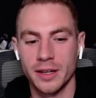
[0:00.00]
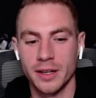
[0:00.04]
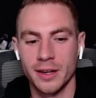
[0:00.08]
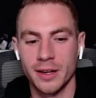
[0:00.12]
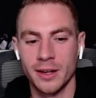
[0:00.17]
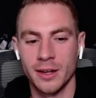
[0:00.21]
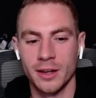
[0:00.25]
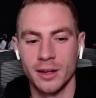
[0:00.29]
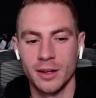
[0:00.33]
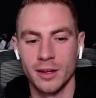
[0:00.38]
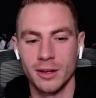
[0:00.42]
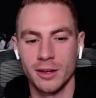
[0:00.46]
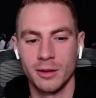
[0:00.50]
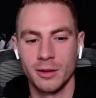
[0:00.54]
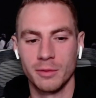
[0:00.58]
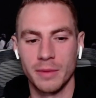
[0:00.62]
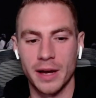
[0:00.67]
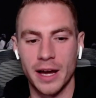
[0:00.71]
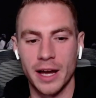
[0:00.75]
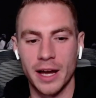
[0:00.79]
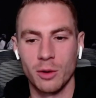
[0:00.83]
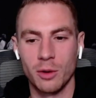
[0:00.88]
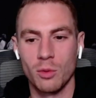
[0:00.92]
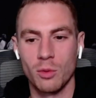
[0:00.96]

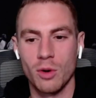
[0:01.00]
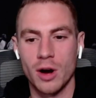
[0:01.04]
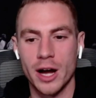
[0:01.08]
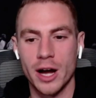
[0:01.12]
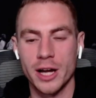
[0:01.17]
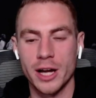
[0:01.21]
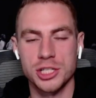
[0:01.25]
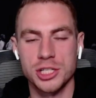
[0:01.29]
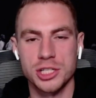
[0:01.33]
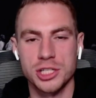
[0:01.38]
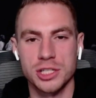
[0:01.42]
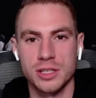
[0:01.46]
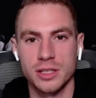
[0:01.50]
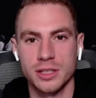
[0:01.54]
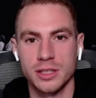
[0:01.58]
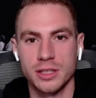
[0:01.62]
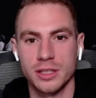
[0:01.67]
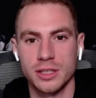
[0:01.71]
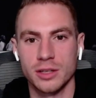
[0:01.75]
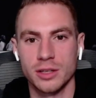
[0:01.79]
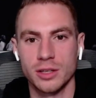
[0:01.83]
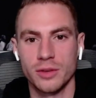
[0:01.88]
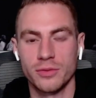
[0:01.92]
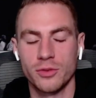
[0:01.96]
I watched
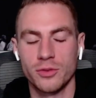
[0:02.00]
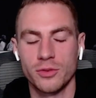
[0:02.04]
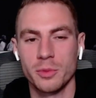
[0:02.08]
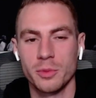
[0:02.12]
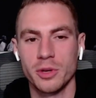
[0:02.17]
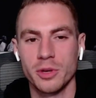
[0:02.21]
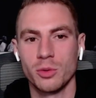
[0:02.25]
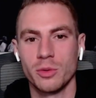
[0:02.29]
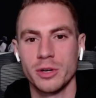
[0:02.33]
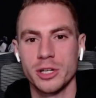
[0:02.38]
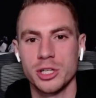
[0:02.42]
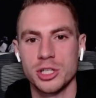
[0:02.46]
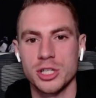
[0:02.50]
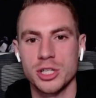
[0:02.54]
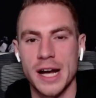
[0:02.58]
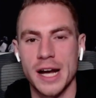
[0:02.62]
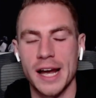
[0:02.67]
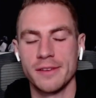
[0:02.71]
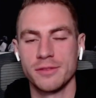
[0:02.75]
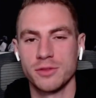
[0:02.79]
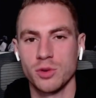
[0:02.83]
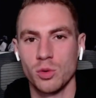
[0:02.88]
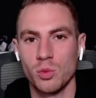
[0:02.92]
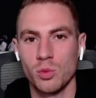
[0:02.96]
the Formula One
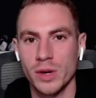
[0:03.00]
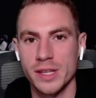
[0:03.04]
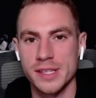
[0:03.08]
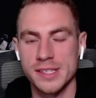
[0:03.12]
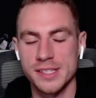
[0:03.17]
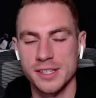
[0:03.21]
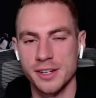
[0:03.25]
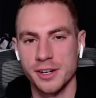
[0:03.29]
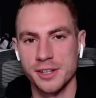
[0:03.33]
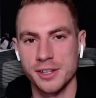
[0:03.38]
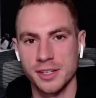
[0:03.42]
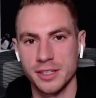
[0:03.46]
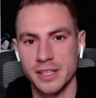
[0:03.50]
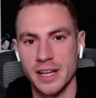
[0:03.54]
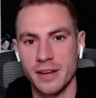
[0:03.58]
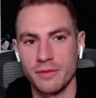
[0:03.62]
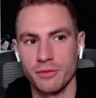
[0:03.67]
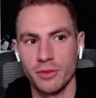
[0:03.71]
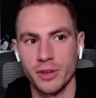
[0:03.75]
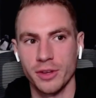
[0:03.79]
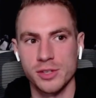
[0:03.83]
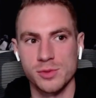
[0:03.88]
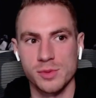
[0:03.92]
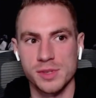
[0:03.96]
Drive to Win series on
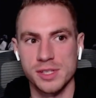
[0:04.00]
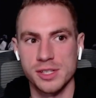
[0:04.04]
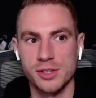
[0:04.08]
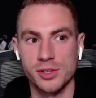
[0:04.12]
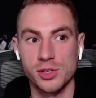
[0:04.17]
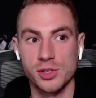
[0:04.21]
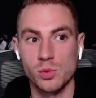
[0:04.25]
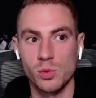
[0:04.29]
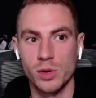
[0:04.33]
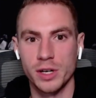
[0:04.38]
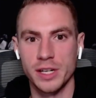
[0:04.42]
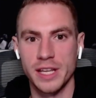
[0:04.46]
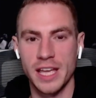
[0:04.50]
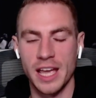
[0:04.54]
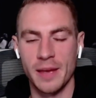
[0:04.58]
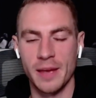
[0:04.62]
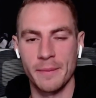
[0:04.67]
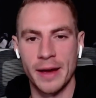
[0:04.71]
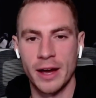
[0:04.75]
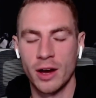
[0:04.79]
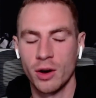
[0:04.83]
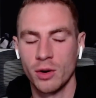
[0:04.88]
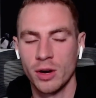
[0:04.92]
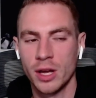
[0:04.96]
Netflix when Series 1 came
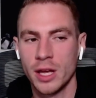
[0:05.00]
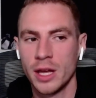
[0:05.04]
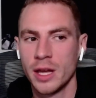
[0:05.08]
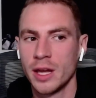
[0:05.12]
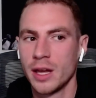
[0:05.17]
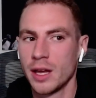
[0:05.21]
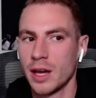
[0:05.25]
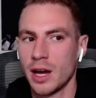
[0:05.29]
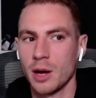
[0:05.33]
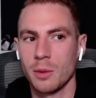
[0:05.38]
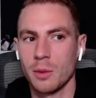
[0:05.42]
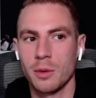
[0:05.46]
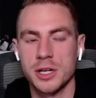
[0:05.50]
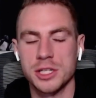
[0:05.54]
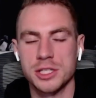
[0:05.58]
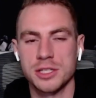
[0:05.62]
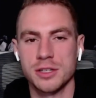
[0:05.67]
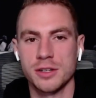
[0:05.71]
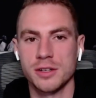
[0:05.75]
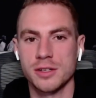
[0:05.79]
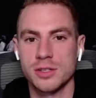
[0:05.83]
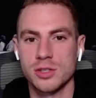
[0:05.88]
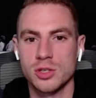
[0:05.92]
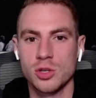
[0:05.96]
out. I watched
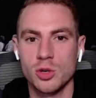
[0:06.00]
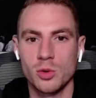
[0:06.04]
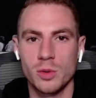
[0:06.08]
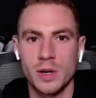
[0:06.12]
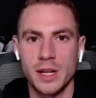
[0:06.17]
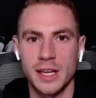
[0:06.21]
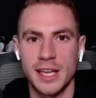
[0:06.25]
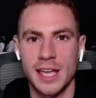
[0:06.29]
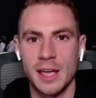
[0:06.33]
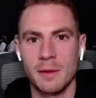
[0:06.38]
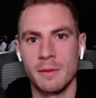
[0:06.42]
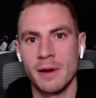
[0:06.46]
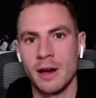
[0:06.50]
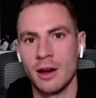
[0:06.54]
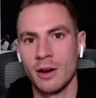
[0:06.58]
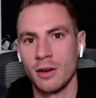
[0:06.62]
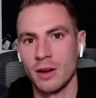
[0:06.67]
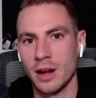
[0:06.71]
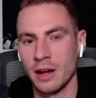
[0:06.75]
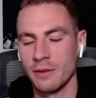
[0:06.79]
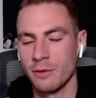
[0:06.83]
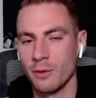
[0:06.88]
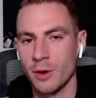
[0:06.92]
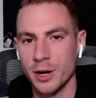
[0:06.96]
Series 2 when it came
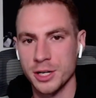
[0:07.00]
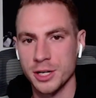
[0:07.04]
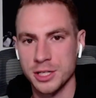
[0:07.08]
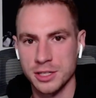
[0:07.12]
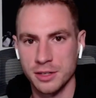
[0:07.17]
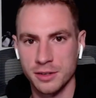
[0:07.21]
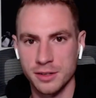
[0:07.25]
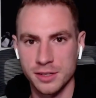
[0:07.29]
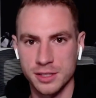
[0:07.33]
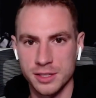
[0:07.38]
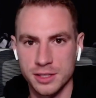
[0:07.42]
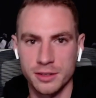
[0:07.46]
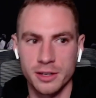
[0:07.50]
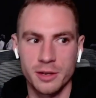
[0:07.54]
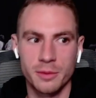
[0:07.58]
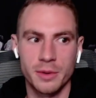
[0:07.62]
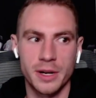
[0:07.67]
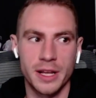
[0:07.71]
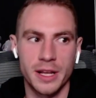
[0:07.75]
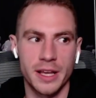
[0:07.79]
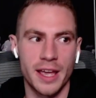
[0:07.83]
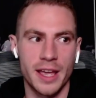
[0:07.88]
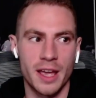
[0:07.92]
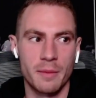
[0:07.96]
out. I've watched Series 3
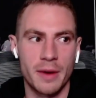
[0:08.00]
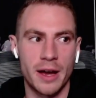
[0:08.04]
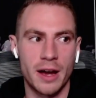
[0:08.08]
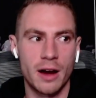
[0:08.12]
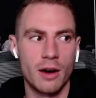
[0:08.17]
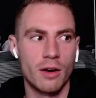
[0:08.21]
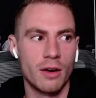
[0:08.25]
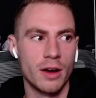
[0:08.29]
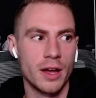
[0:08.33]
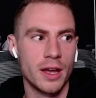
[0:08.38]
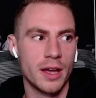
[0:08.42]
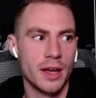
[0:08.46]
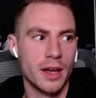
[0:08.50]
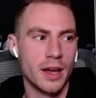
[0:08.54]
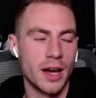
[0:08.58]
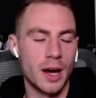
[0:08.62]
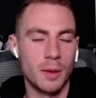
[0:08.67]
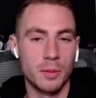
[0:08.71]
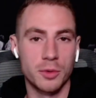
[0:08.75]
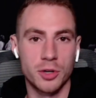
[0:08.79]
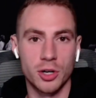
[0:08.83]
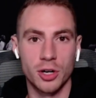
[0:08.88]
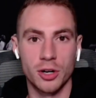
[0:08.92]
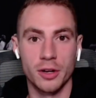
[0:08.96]
when it came out.
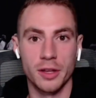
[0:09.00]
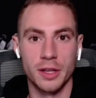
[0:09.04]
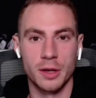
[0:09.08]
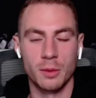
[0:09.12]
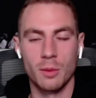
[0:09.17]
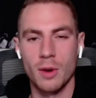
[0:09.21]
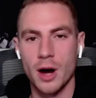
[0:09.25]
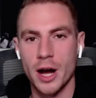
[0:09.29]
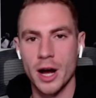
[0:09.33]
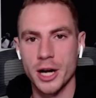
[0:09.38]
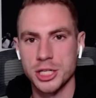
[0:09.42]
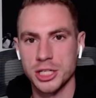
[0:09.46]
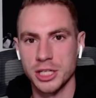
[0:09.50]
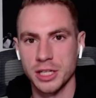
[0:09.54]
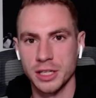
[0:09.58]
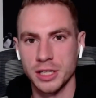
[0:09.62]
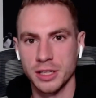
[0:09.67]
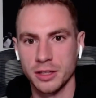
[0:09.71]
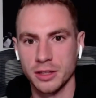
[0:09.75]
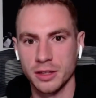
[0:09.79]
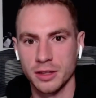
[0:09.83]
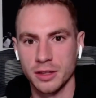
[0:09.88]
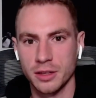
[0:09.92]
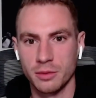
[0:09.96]
I'm currently
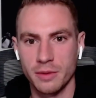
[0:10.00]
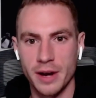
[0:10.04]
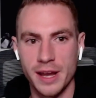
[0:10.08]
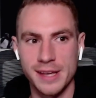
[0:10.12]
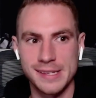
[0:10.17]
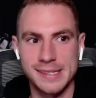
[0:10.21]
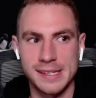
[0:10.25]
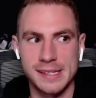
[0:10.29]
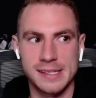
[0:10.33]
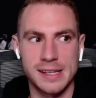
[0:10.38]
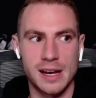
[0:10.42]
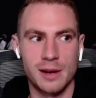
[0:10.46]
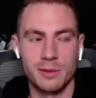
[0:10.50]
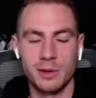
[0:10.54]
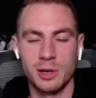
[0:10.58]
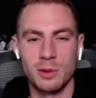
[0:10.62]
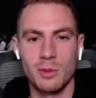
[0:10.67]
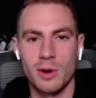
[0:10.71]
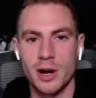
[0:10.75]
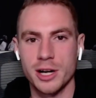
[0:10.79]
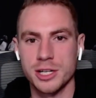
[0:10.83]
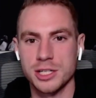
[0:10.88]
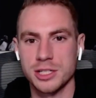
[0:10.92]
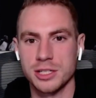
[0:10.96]
watching the races. I
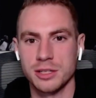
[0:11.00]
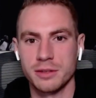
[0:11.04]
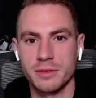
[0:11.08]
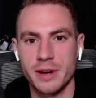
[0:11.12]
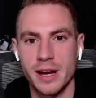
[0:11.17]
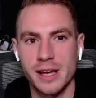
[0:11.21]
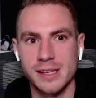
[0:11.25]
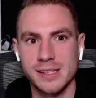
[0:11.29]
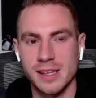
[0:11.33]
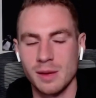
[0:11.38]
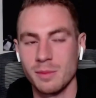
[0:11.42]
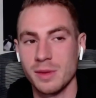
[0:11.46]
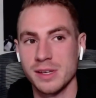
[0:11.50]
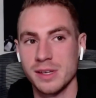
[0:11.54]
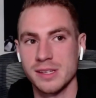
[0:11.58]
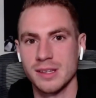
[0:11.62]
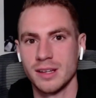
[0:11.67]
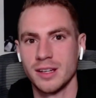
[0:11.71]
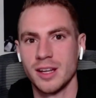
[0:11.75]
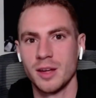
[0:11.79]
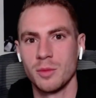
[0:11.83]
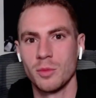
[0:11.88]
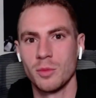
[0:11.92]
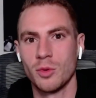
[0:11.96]
rewatched the race I missed
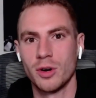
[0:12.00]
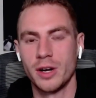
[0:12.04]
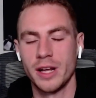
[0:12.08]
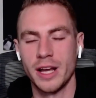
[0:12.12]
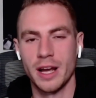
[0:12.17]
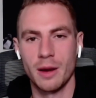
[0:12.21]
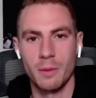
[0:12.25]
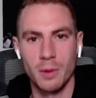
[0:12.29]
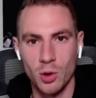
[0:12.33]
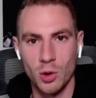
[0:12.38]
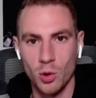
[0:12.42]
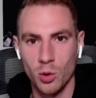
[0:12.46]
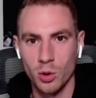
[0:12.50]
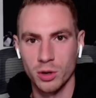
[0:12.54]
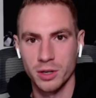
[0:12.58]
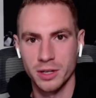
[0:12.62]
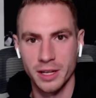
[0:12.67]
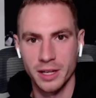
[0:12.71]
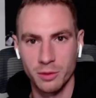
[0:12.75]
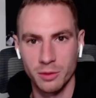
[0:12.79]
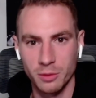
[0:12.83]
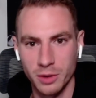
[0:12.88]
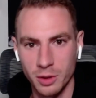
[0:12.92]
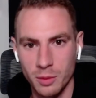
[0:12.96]
Sunday morning. I
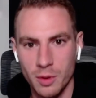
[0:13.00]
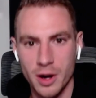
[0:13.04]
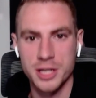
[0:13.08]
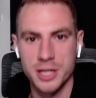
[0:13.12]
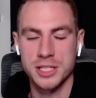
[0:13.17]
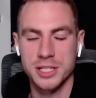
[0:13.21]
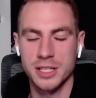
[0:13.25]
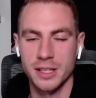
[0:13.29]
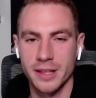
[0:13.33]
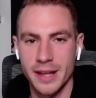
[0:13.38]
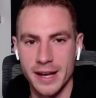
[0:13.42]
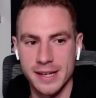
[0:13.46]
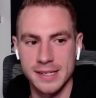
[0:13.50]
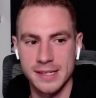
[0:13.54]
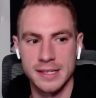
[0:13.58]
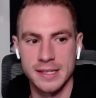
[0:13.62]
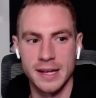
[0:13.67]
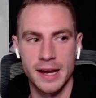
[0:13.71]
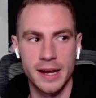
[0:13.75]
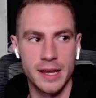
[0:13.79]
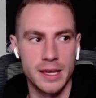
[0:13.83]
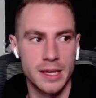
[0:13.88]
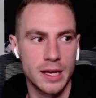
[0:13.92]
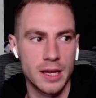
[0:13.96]
recorded it, rewatched it last
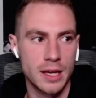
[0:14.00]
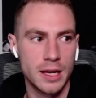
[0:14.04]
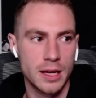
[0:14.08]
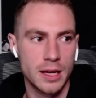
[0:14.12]
night.